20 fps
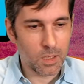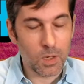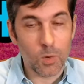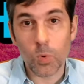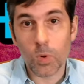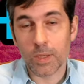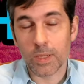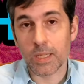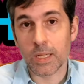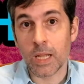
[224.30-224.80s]
And
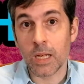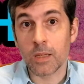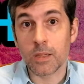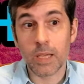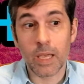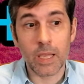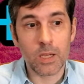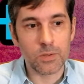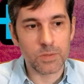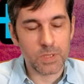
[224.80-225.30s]
what that
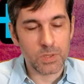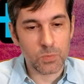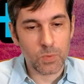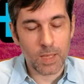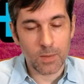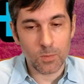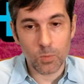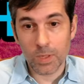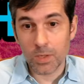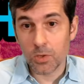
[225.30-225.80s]
entails is
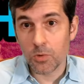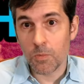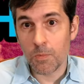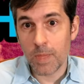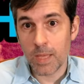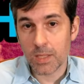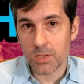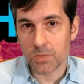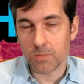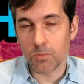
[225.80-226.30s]
that when you
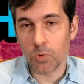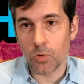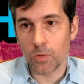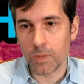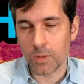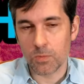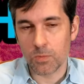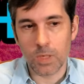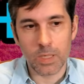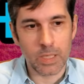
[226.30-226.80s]
mix more
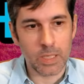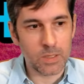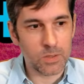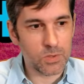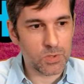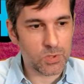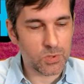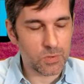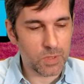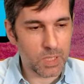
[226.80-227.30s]
than one
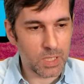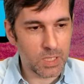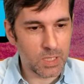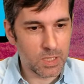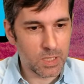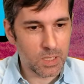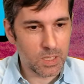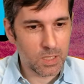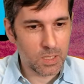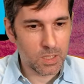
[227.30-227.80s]
industry,
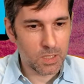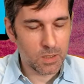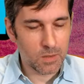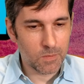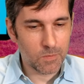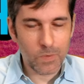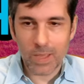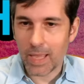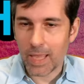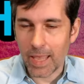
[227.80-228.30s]

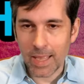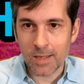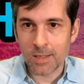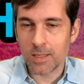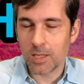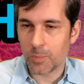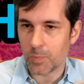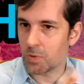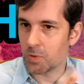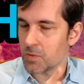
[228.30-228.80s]
they
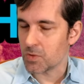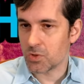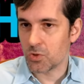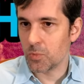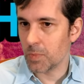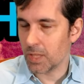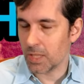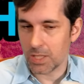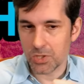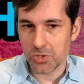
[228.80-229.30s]
end up
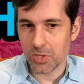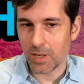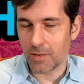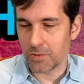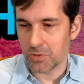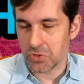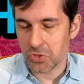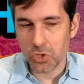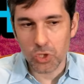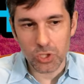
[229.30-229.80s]
consuming each
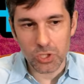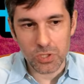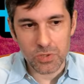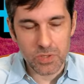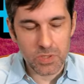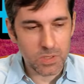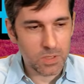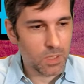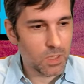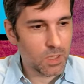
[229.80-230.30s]
other's
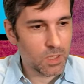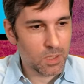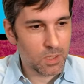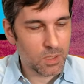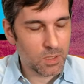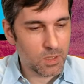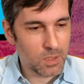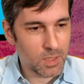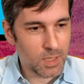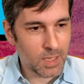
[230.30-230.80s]
goods,
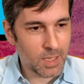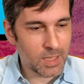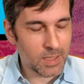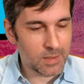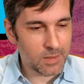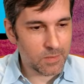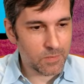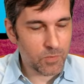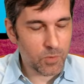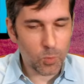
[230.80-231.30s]

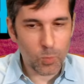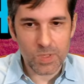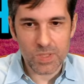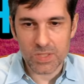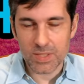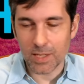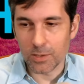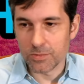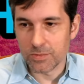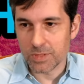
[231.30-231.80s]
and the
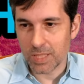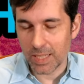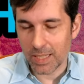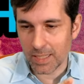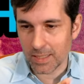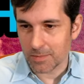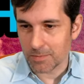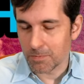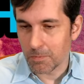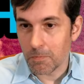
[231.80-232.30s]

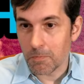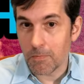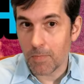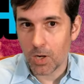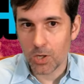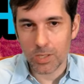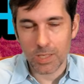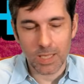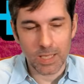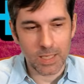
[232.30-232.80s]
resulting
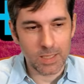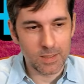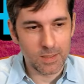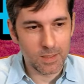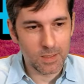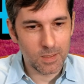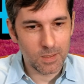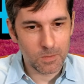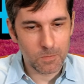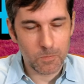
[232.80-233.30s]
market
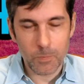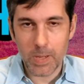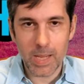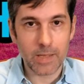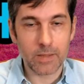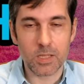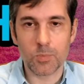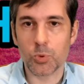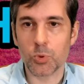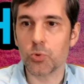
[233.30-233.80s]

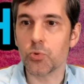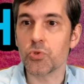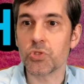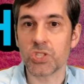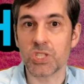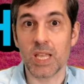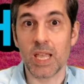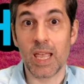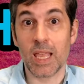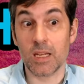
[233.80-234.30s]
barely
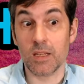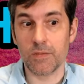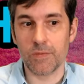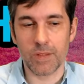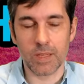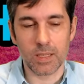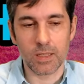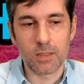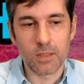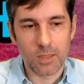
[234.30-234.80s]
produces
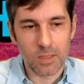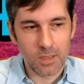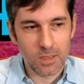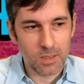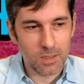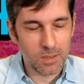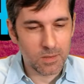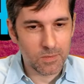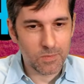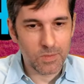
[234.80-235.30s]
anything.
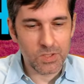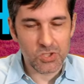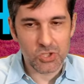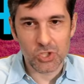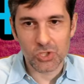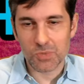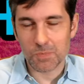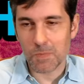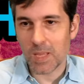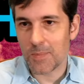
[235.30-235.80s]
There's
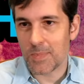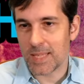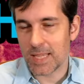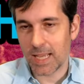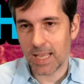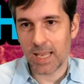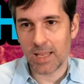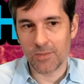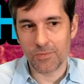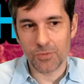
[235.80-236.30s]
just maybe
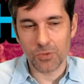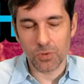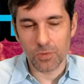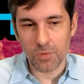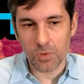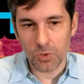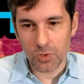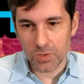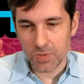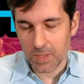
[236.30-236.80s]
a handful
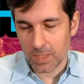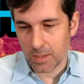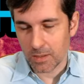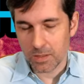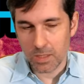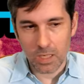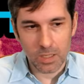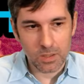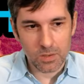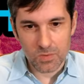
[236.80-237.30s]
of goods that are
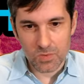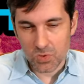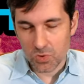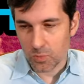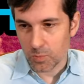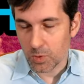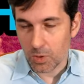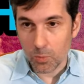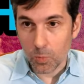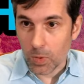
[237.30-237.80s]
not
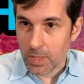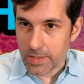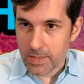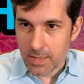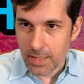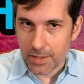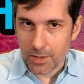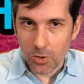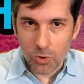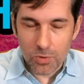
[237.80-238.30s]
consumed on one
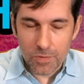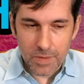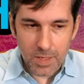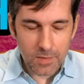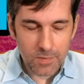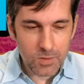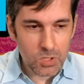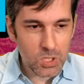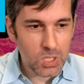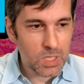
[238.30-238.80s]
side or the
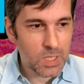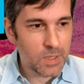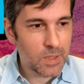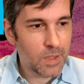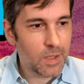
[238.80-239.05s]
other.